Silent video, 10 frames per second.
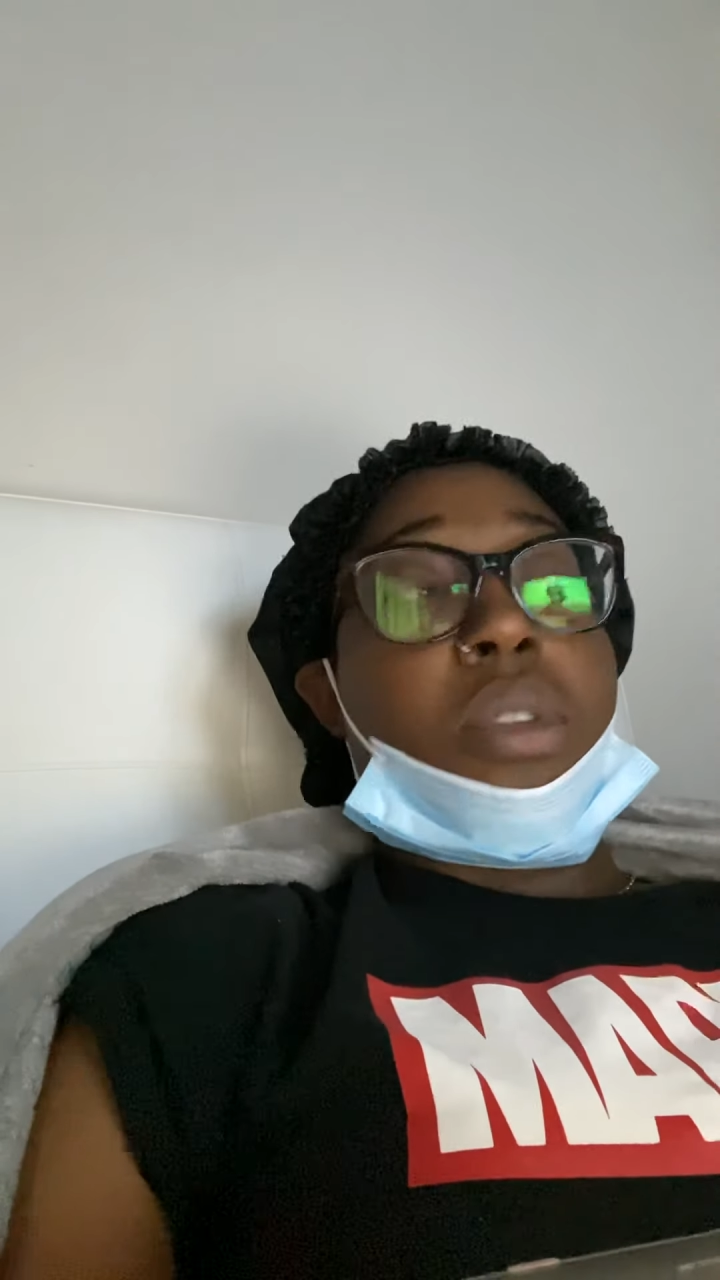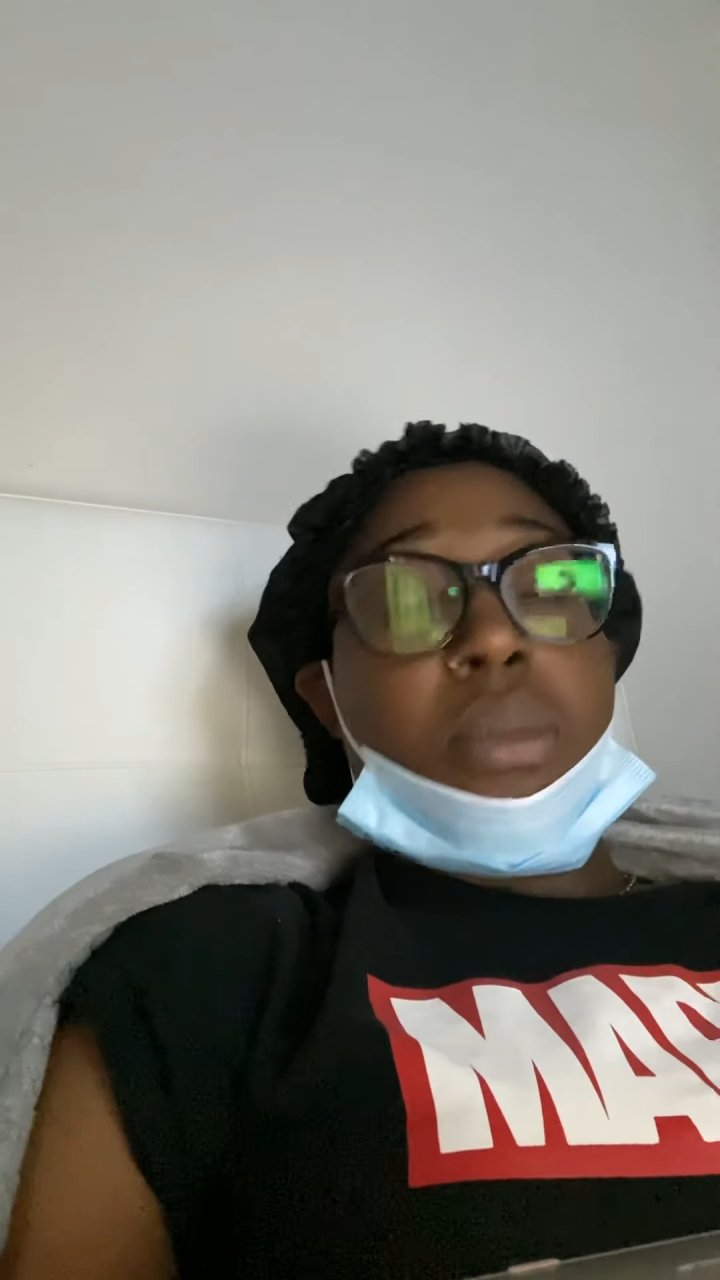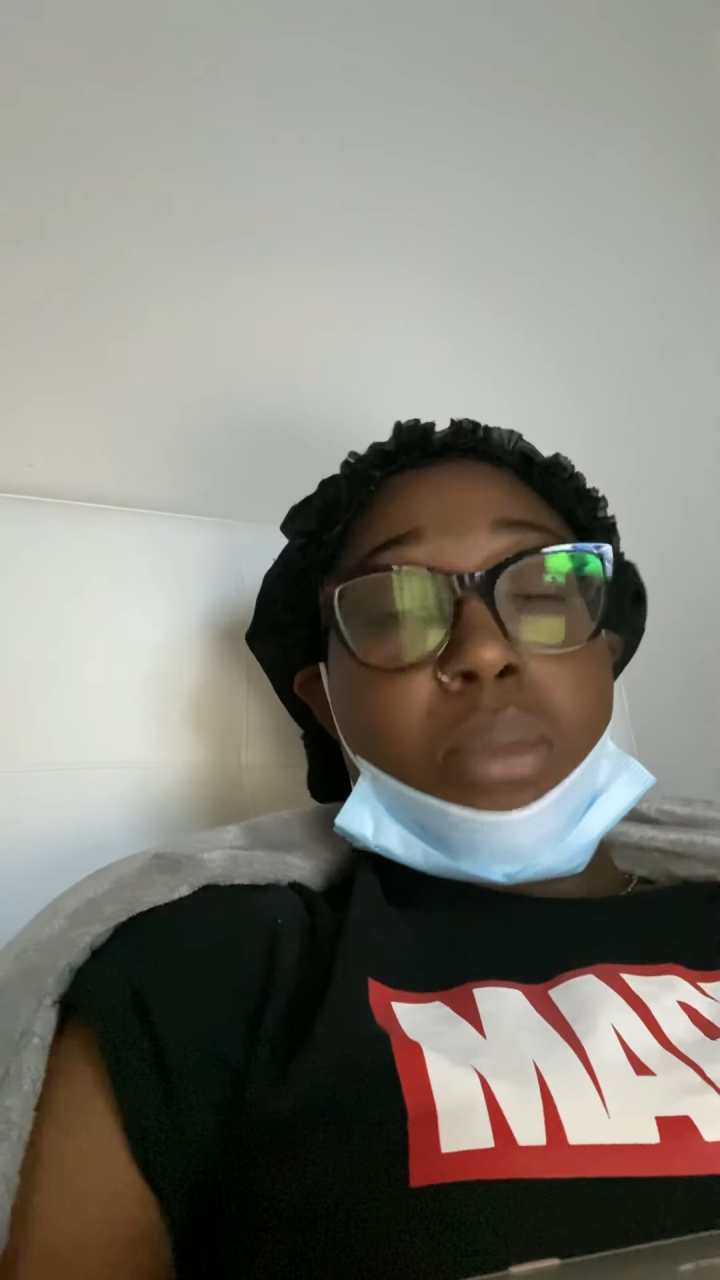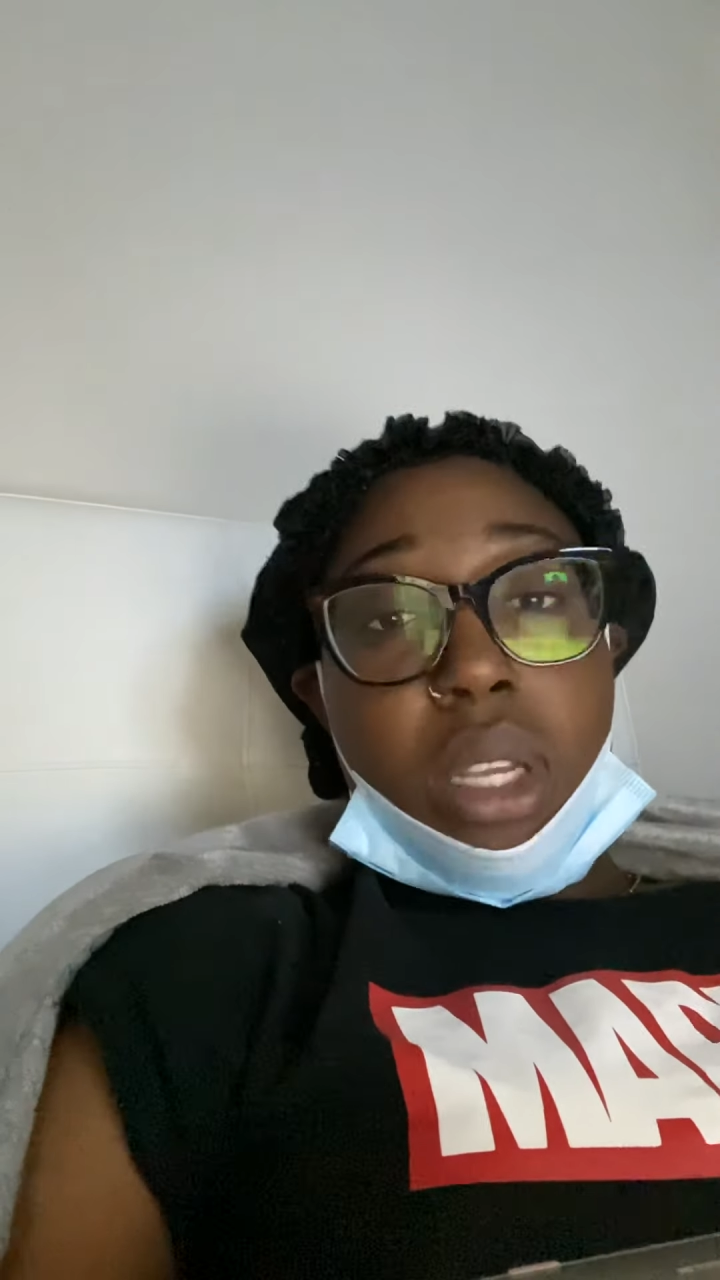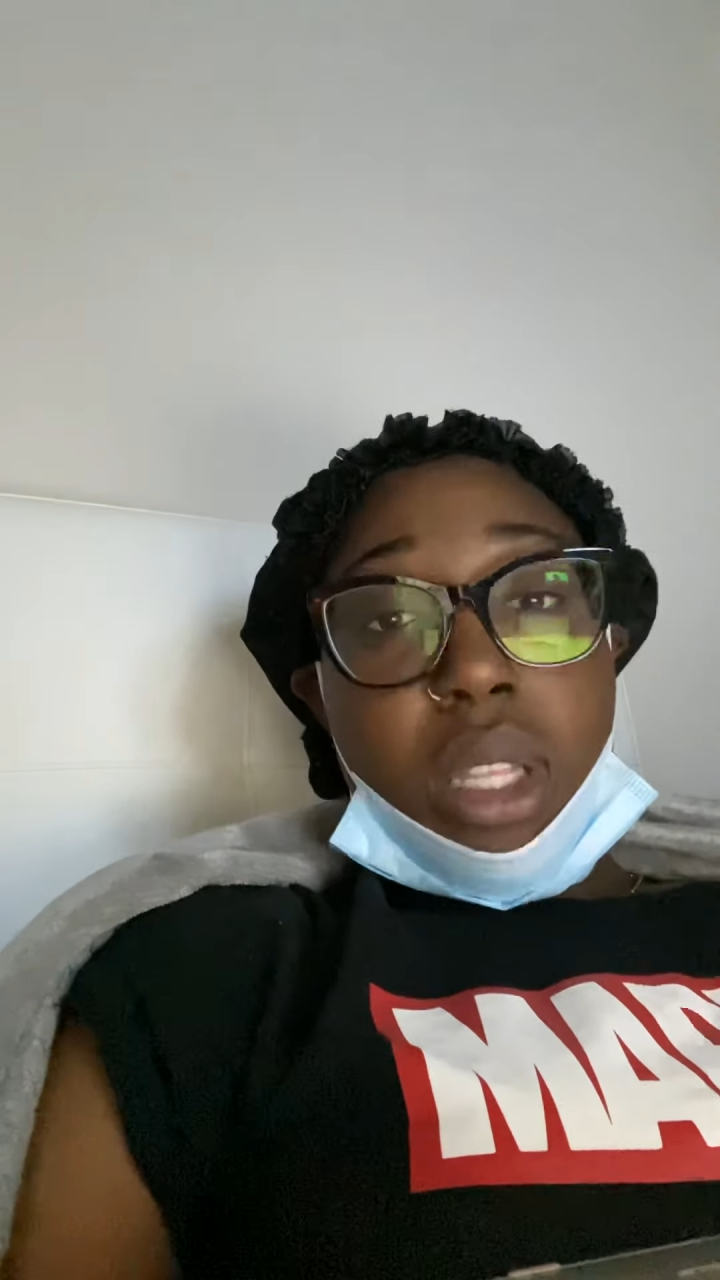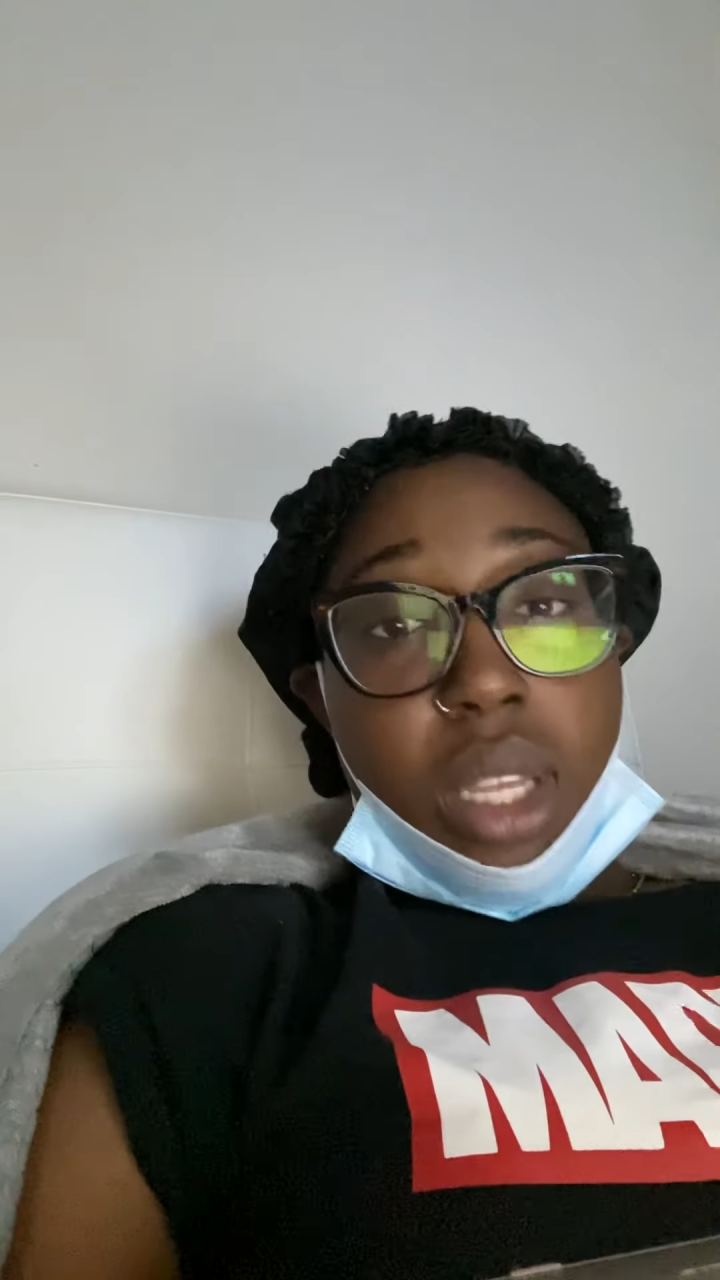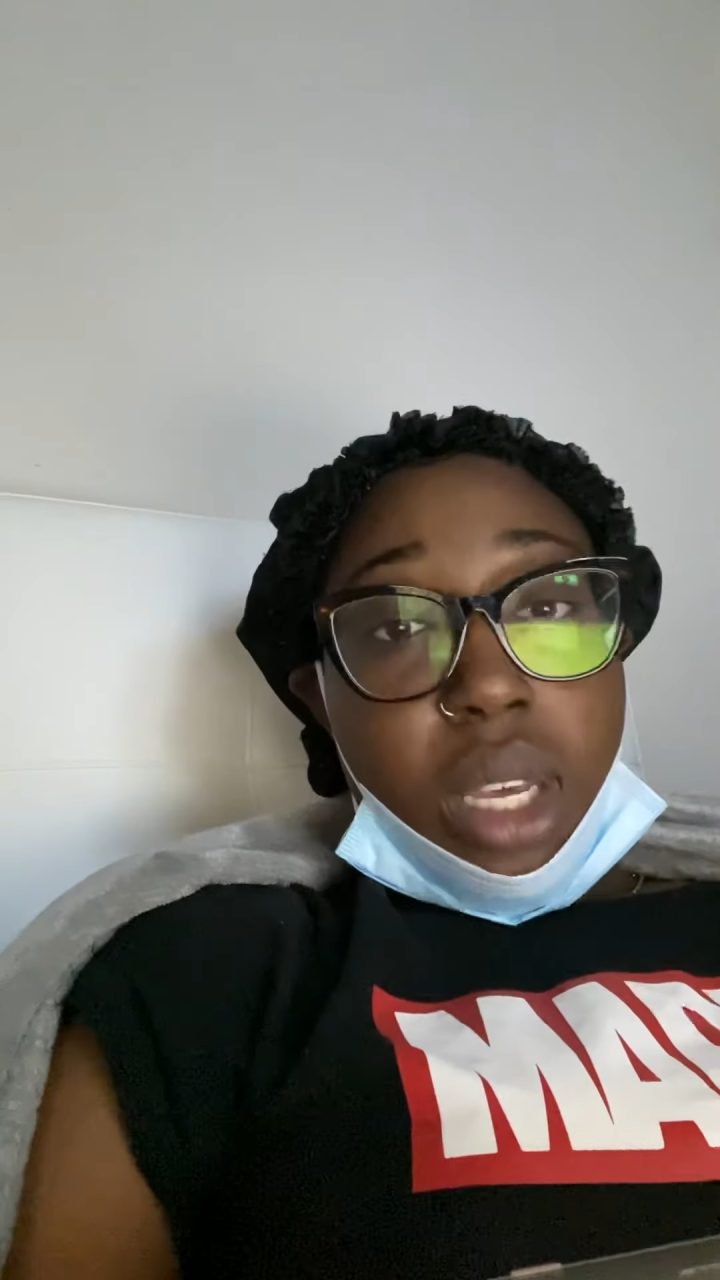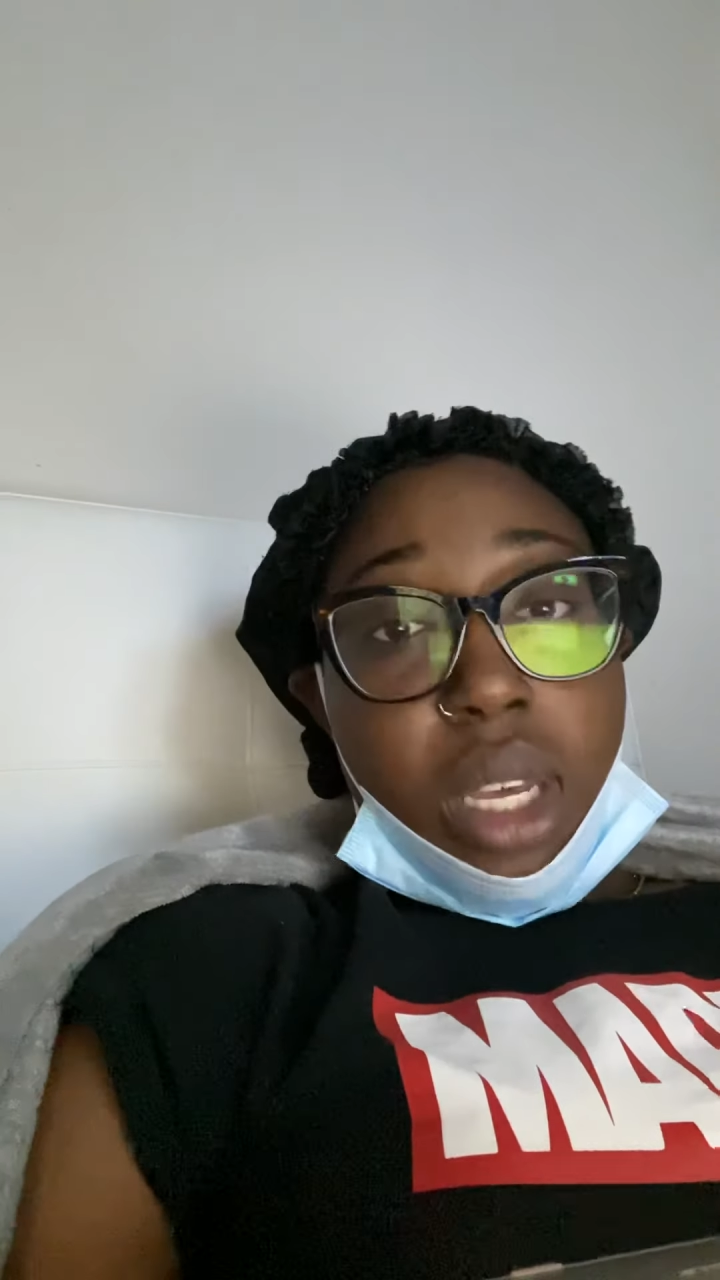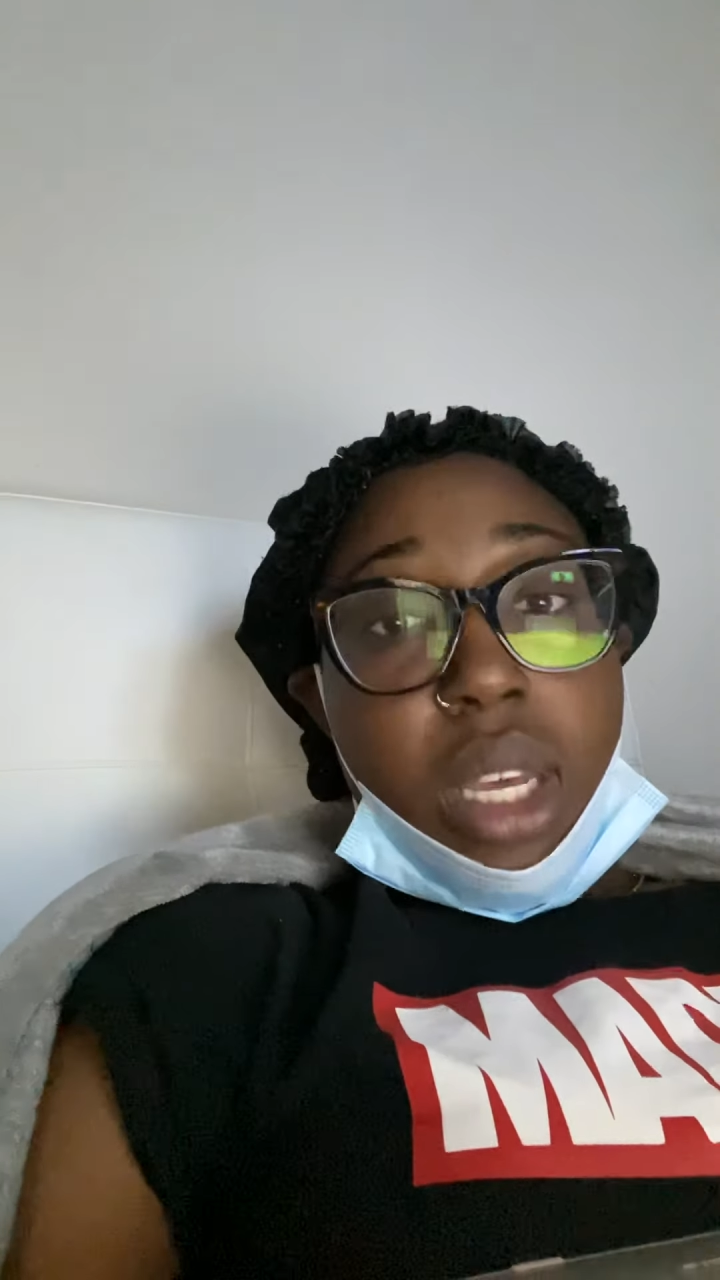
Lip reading: completely